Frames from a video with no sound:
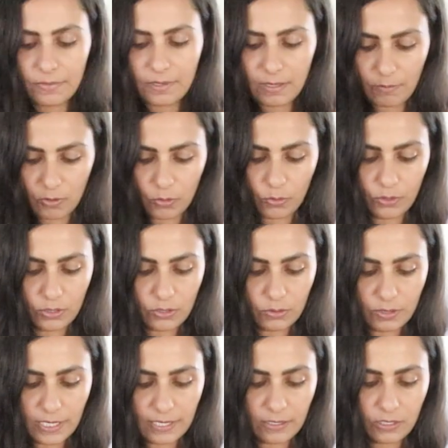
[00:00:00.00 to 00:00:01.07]
and I'm going
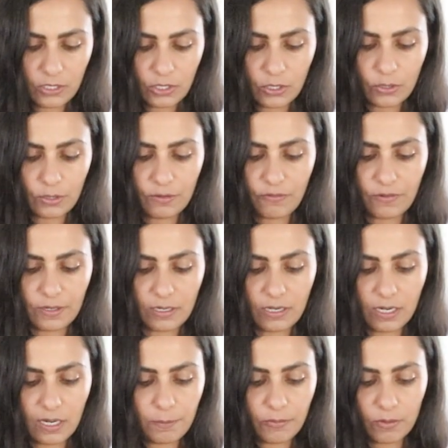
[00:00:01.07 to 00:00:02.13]
to let it cook for a
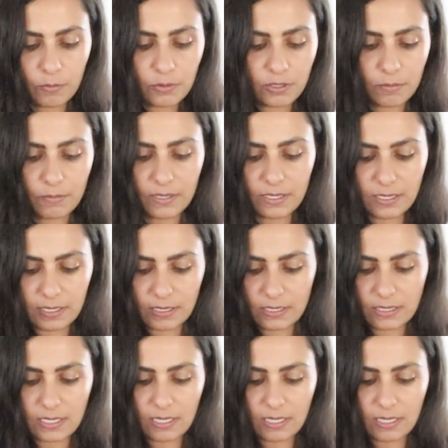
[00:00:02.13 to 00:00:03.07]
couple more minutes,